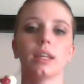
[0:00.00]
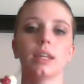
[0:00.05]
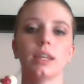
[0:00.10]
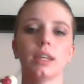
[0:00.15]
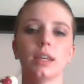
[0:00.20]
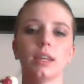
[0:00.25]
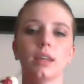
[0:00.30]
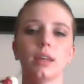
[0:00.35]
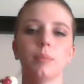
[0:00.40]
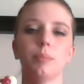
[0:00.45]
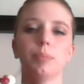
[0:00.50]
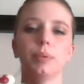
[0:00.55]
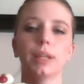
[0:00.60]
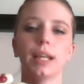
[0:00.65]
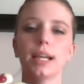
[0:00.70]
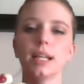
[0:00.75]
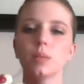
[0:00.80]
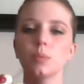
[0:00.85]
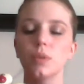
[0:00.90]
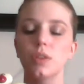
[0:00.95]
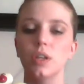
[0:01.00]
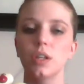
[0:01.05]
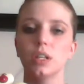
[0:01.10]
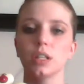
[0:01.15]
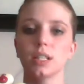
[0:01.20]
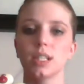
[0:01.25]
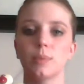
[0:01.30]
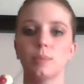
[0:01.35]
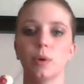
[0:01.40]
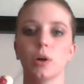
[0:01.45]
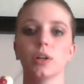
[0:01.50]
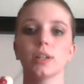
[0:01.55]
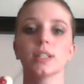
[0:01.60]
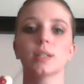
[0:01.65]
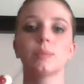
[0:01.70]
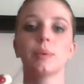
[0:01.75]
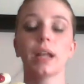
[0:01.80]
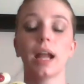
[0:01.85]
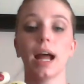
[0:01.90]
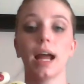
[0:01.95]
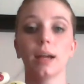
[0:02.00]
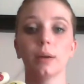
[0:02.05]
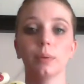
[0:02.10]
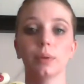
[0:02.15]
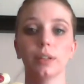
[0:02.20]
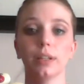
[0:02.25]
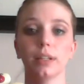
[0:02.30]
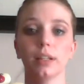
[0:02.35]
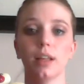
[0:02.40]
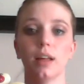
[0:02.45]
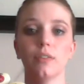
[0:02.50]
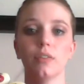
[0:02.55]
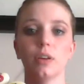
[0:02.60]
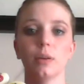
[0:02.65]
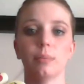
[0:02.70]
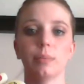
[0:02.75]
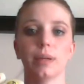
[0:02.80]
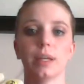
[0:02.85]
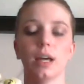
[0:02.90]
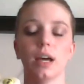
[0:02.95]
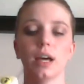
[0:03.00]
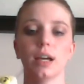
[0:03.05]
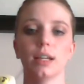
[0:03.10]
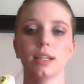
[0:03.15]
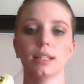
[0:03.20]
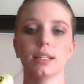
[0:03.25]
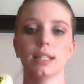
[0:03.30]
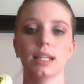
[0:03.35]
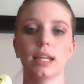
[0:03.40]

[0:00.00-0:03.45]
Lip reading: He plays with it in spurts, but I really love it because